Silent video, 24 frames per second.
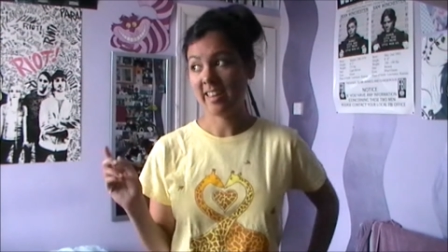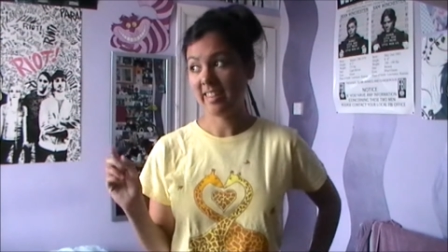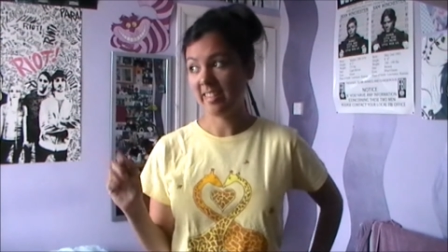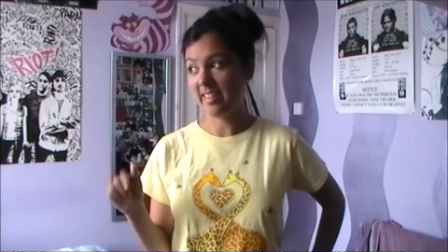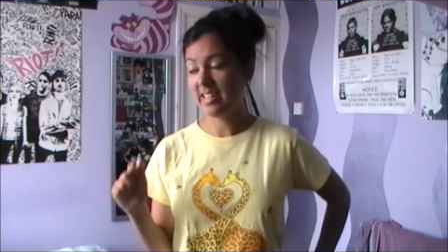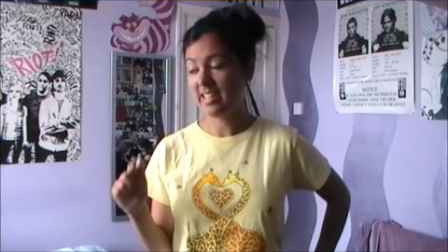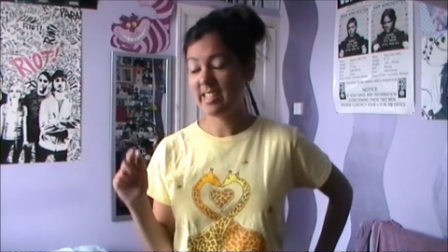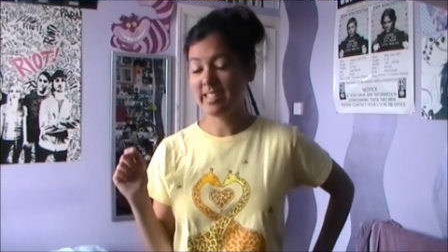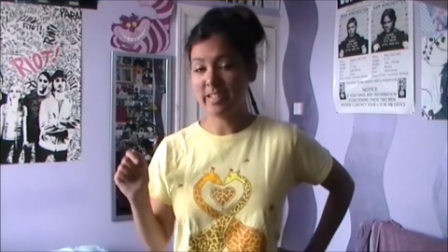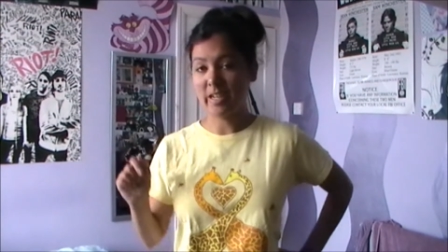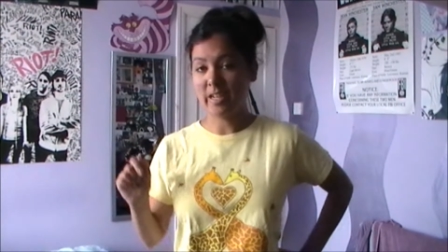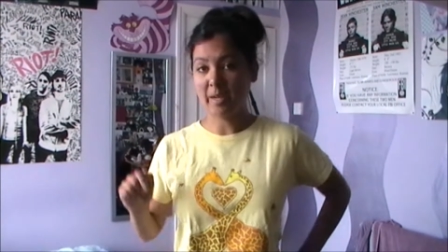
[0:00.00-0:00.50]

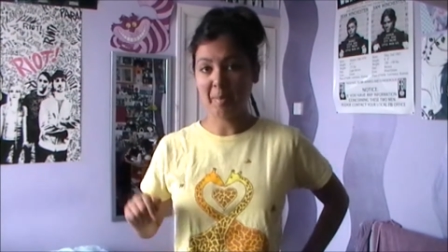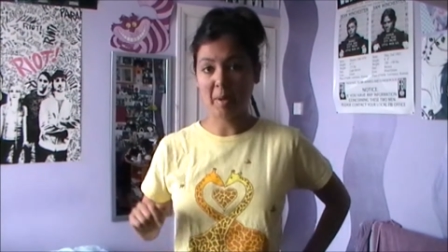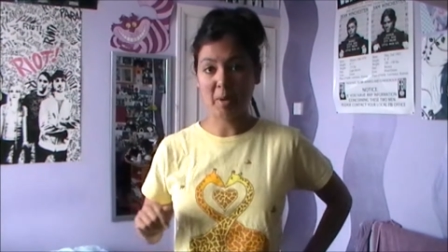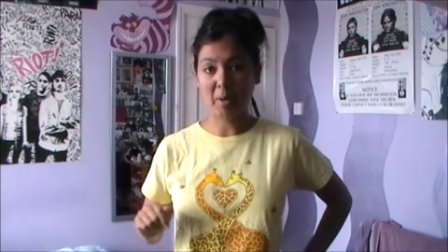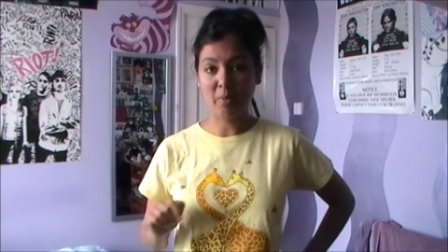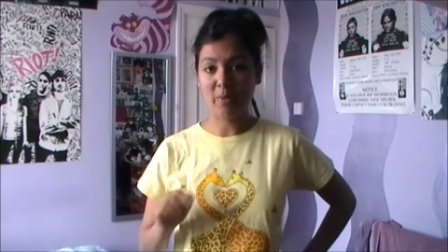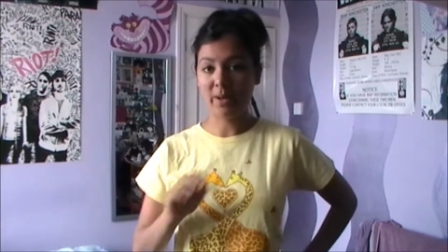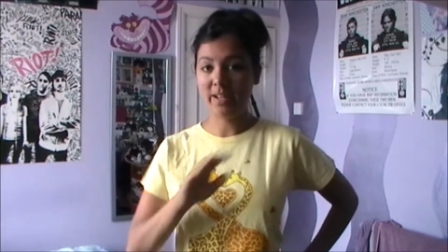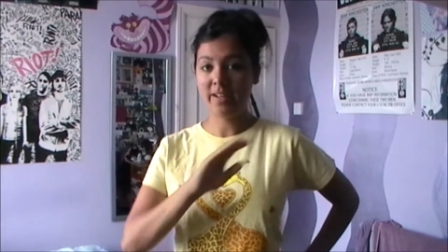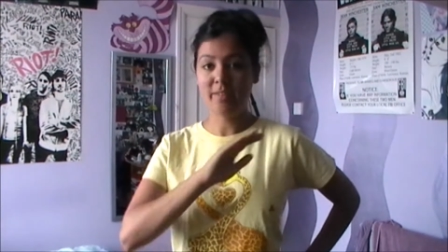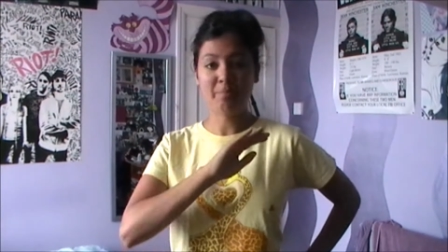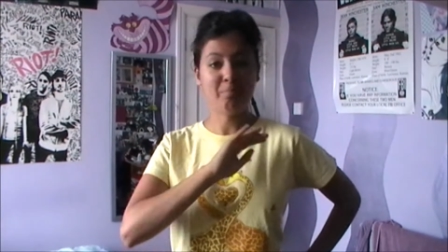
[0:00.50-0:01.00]
This time I
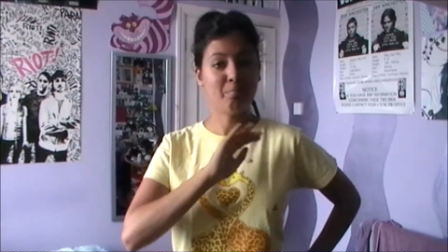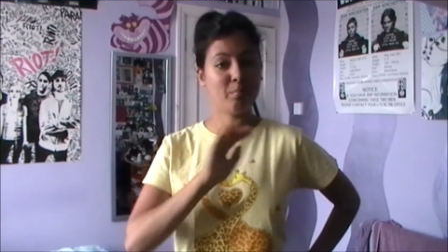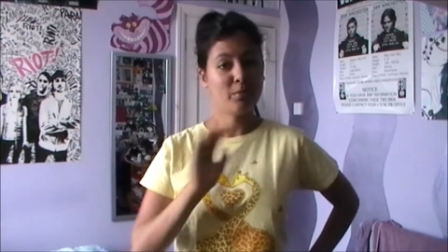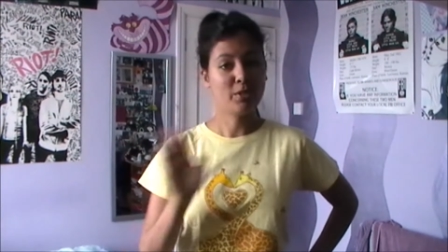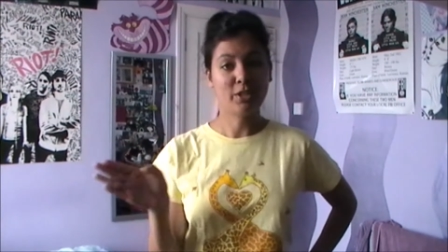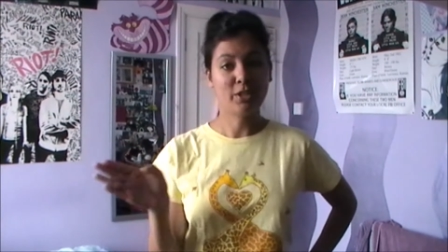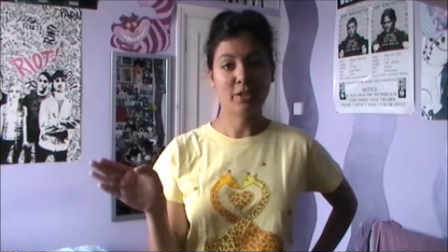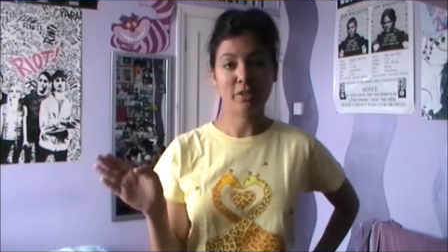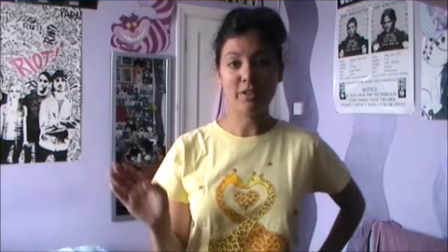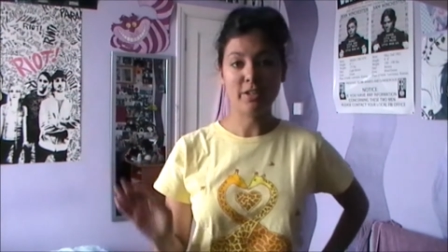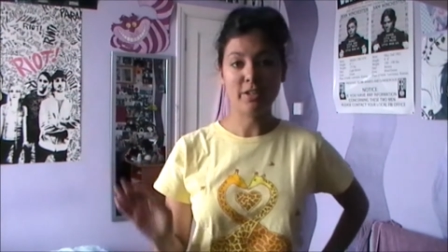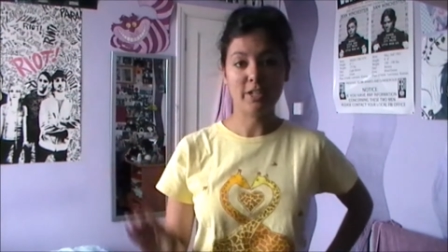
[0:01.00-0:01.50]
went,
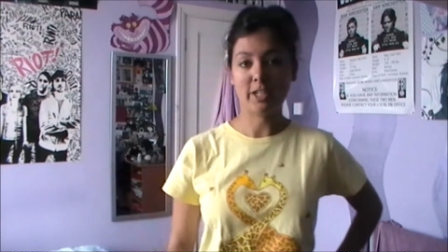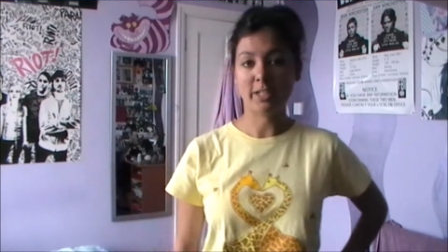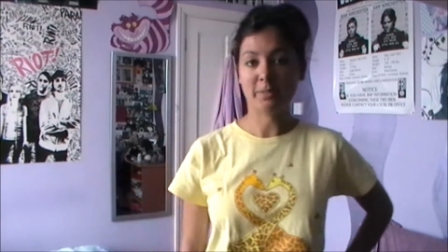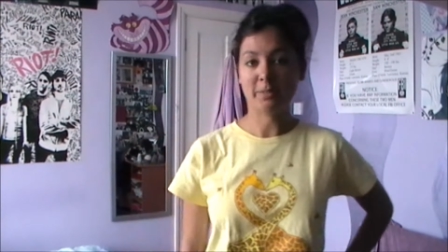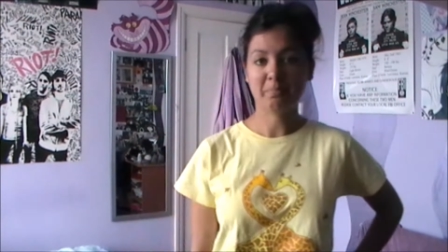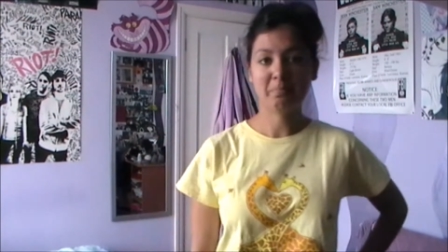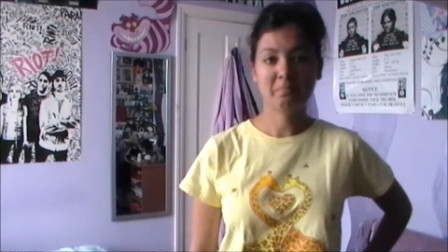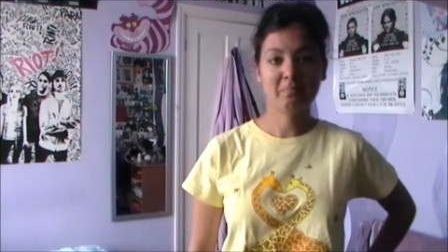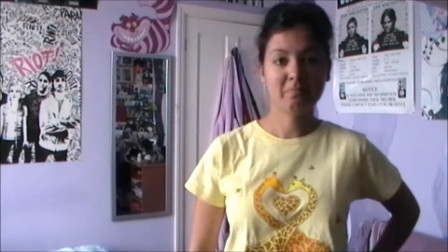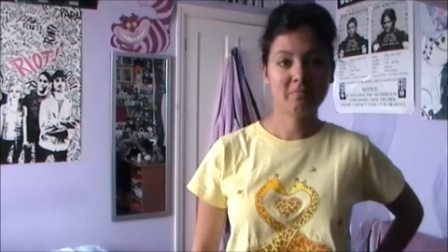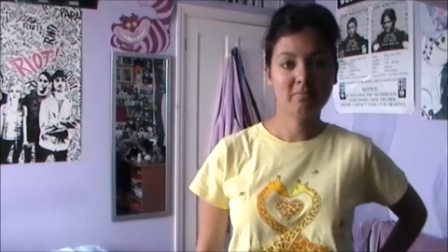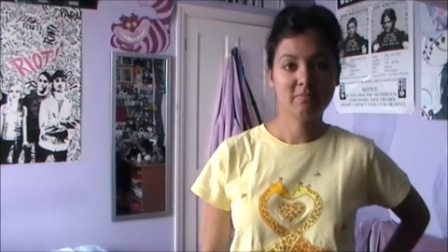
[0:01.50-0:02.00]
couldn't do it
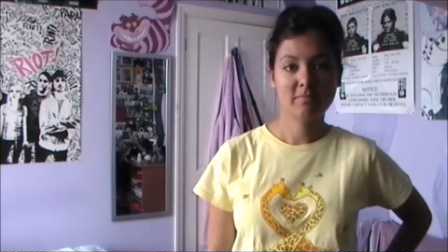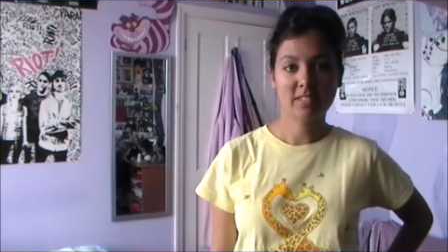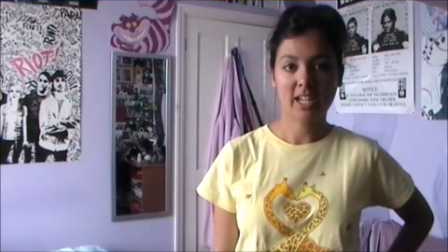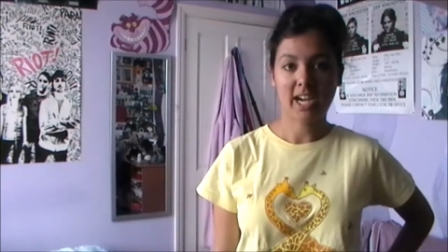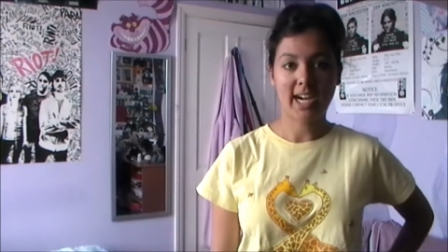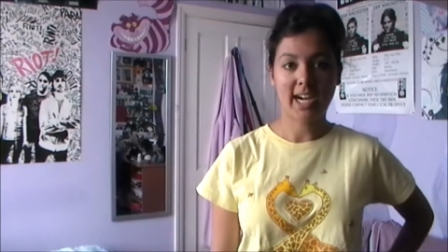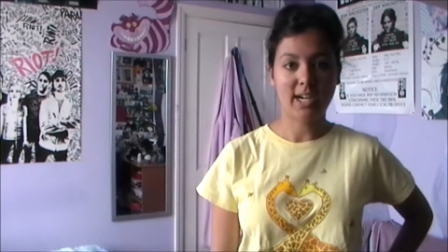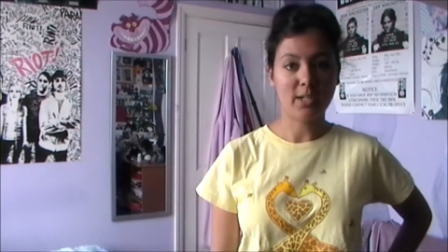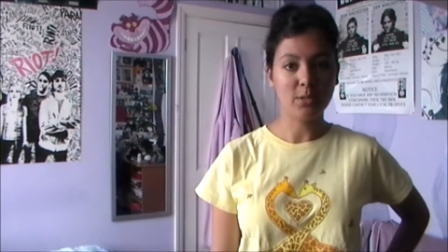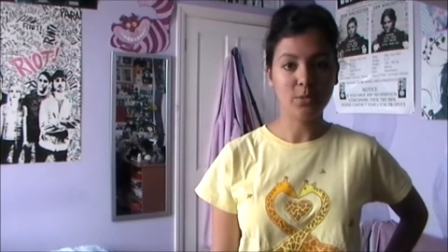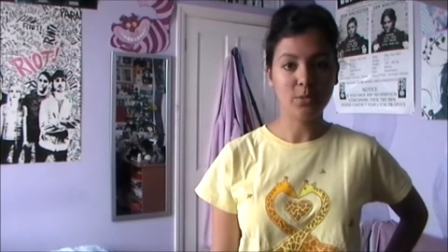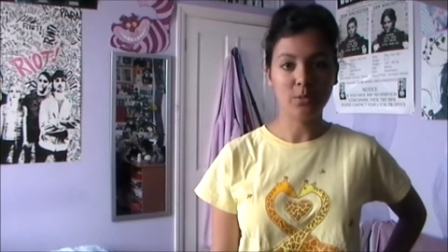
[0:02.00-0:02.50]

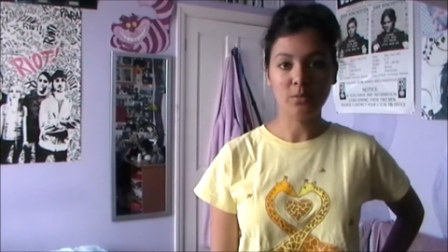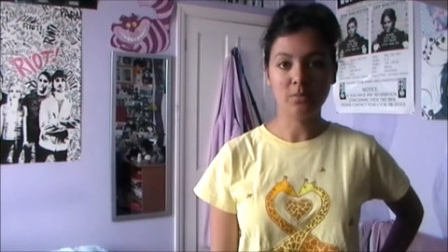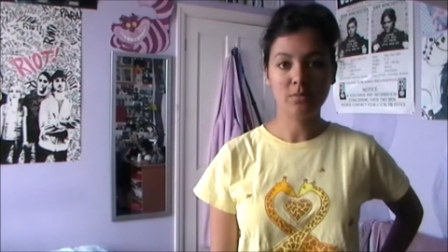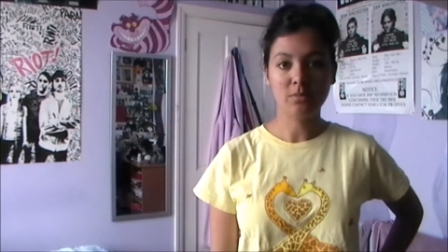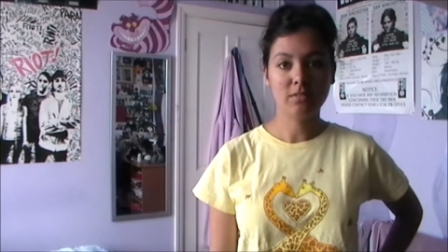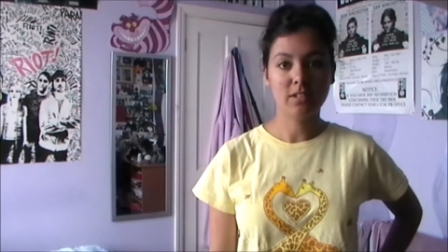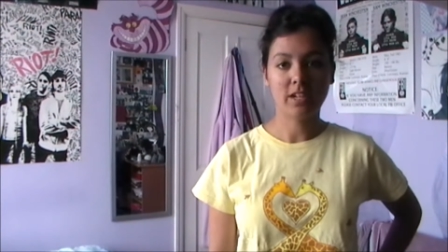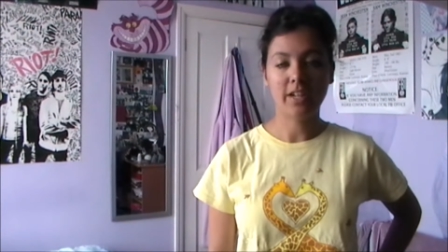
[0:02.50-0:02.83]
at all.